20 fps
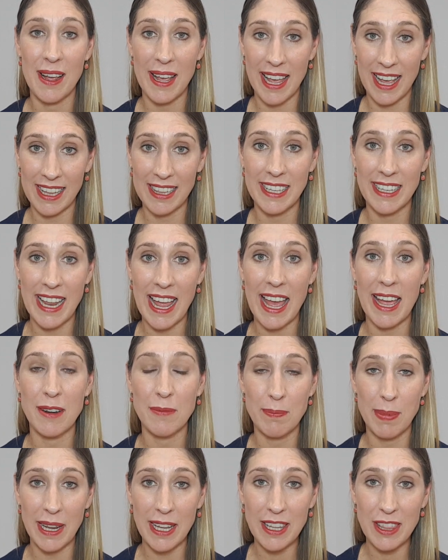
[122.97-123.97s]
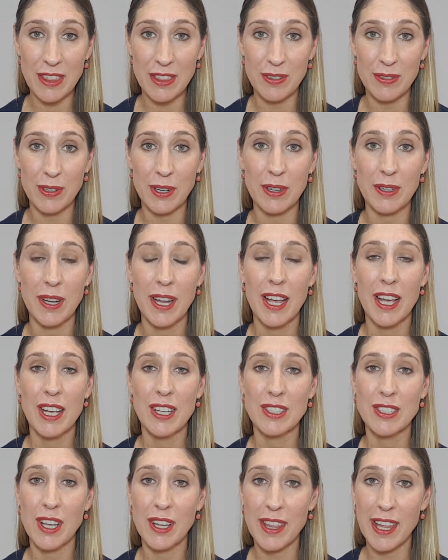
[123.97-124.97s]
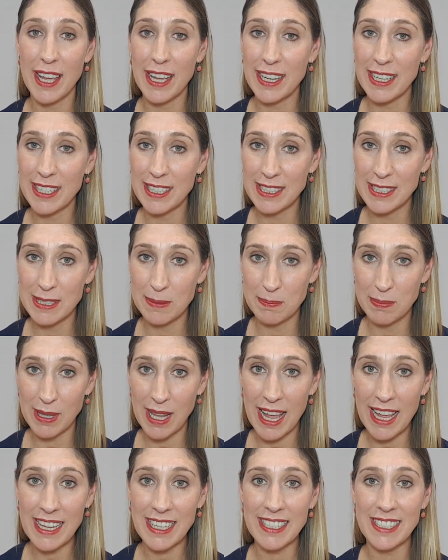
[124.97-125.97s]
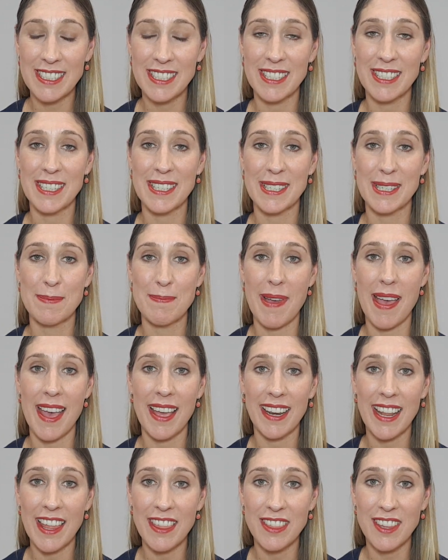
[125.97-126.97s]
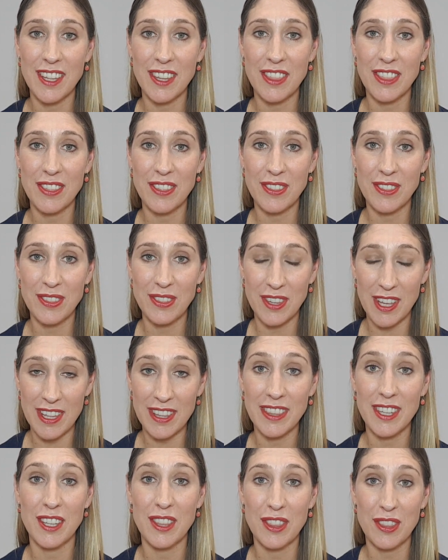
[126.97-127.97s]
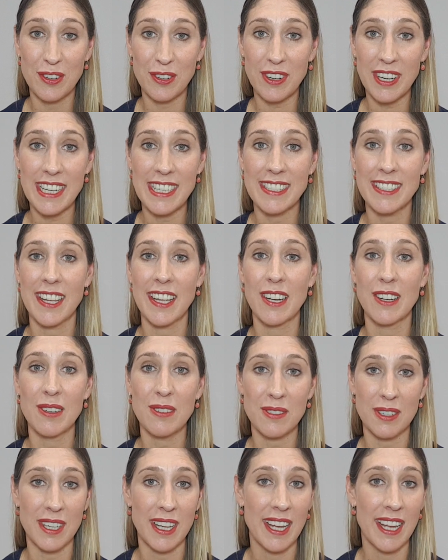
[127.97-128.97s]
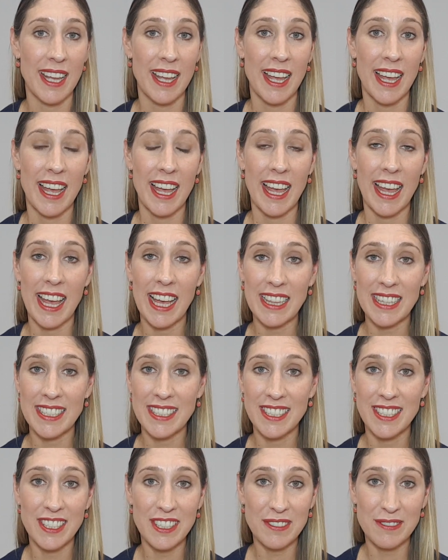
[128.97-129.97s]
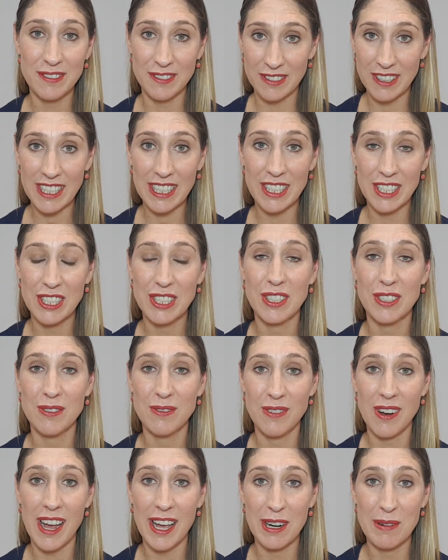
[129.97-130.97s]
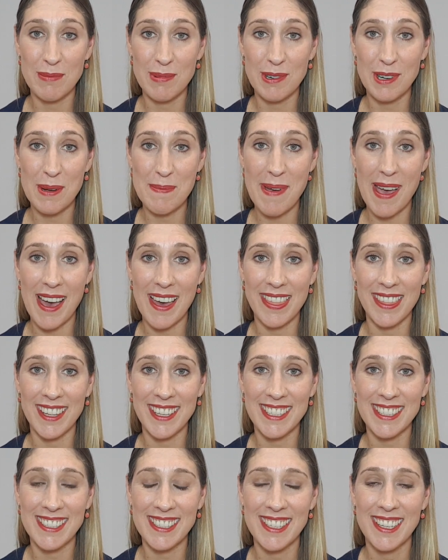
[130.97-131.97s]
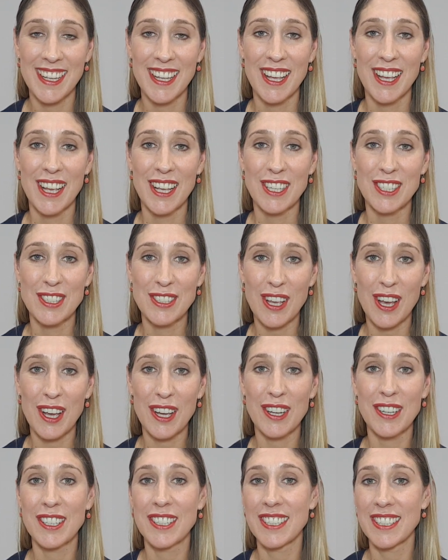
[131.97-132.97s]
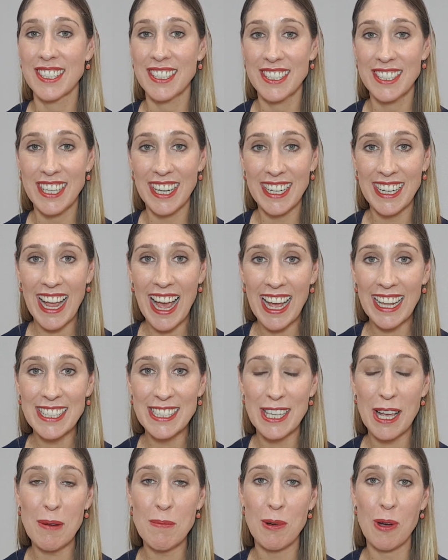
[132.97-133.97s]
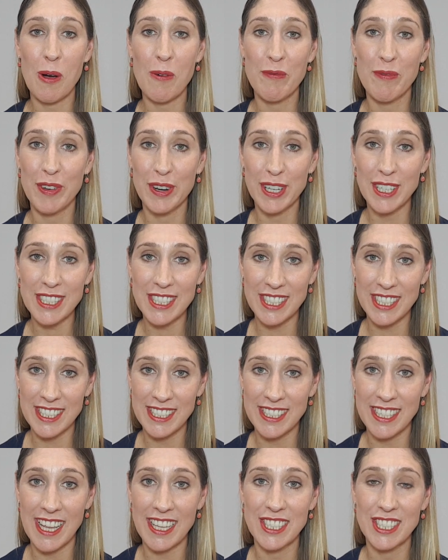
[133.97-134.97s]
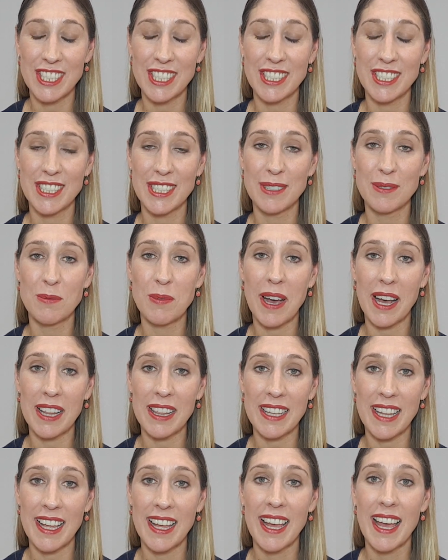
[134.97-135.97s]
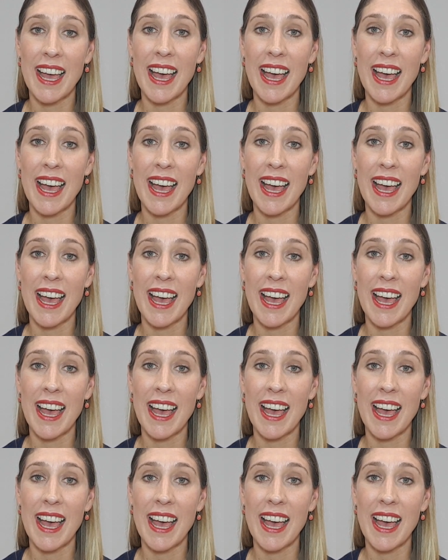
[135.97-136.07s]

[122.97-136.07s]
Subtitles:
Helen had been through. So they explained to this man, and then the three said, "Look, Helen, you really should write a book about this." So she had some confidence. She said she did well